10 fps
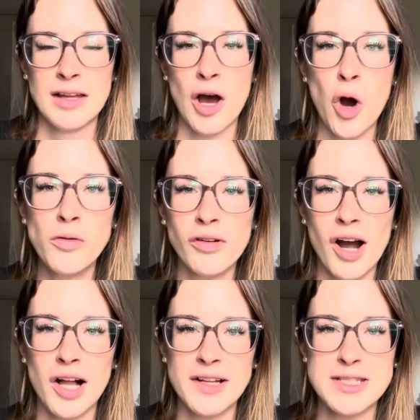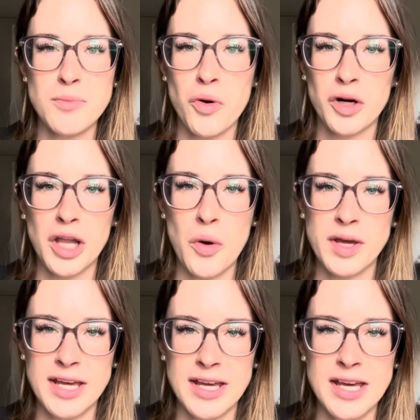Overall, it's more
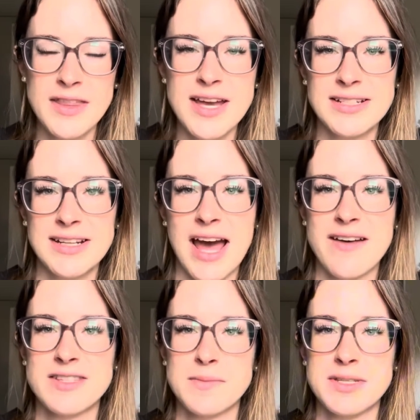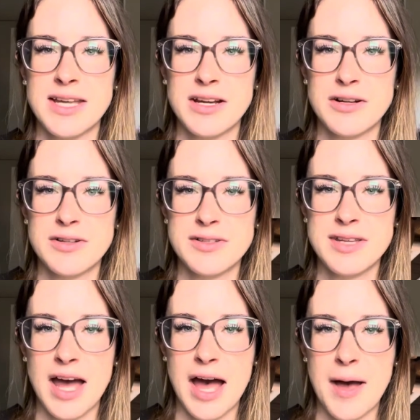low-key. They did have some singers
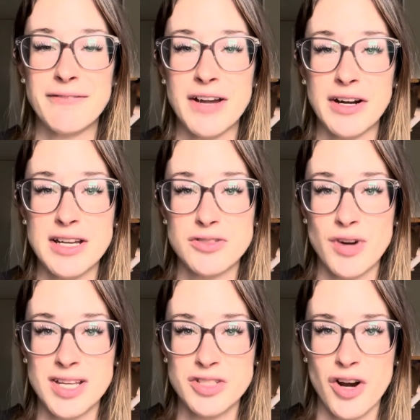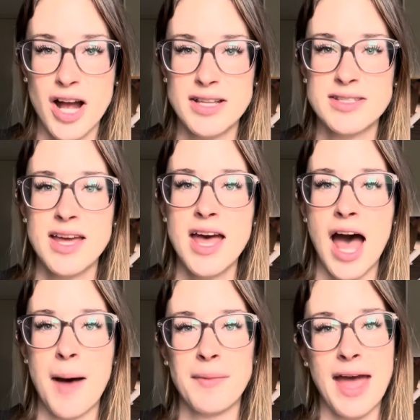at various restaurants.
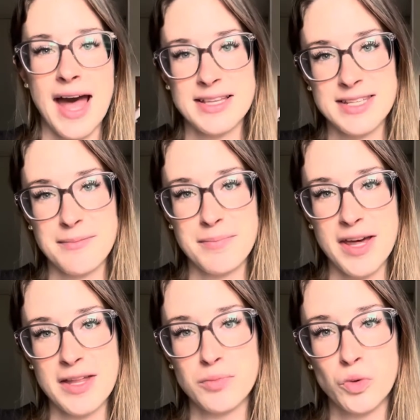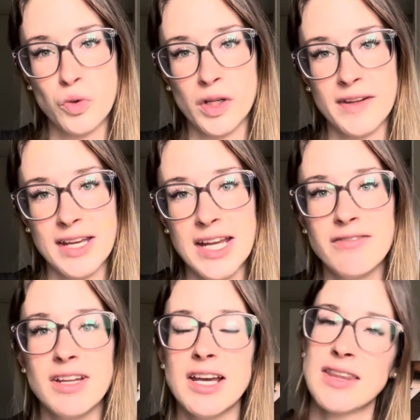They had some by the pool in the
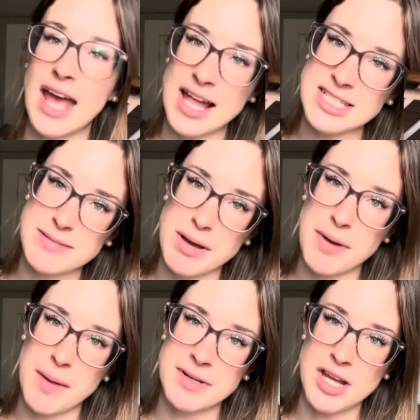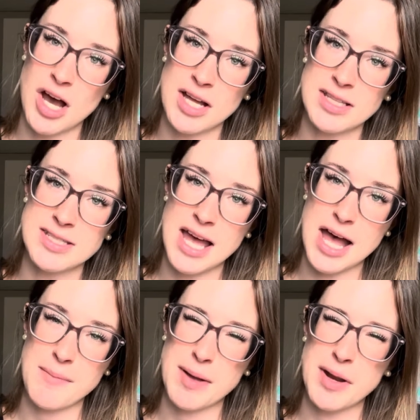evening. They had some at Papa Don's.
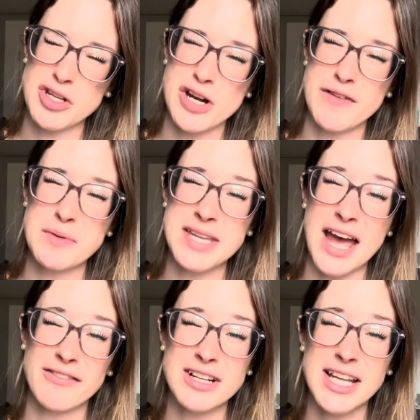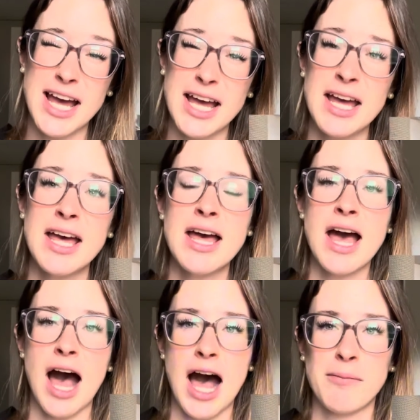I'm not sure if it was every day,
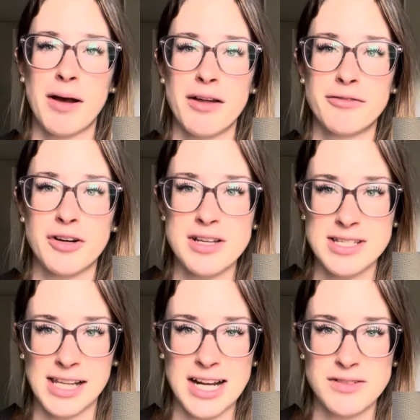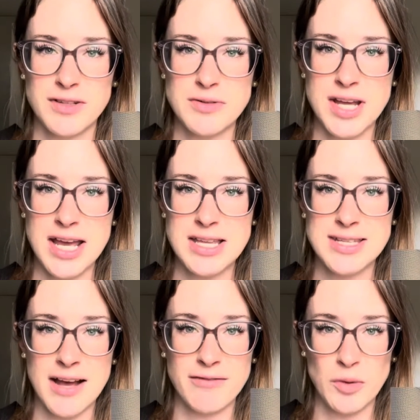but for a select few days
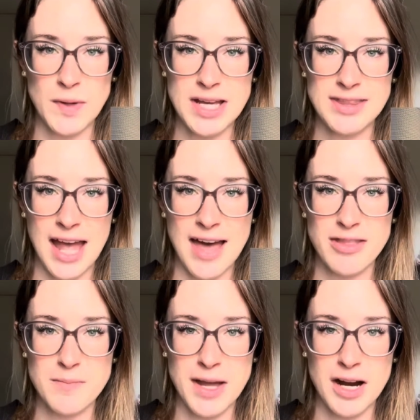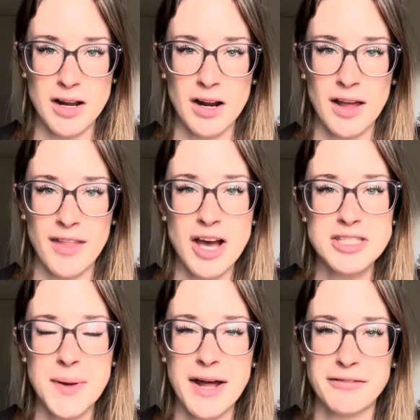of the week, they had them there. They
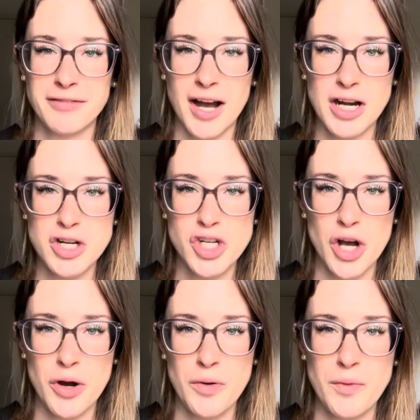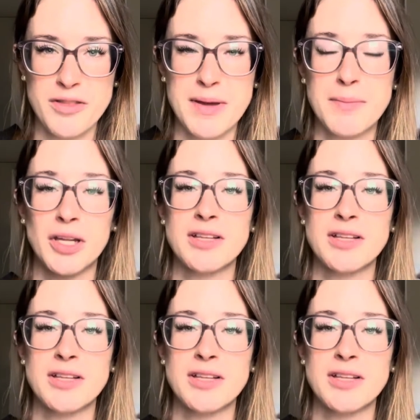also had a fire show with people on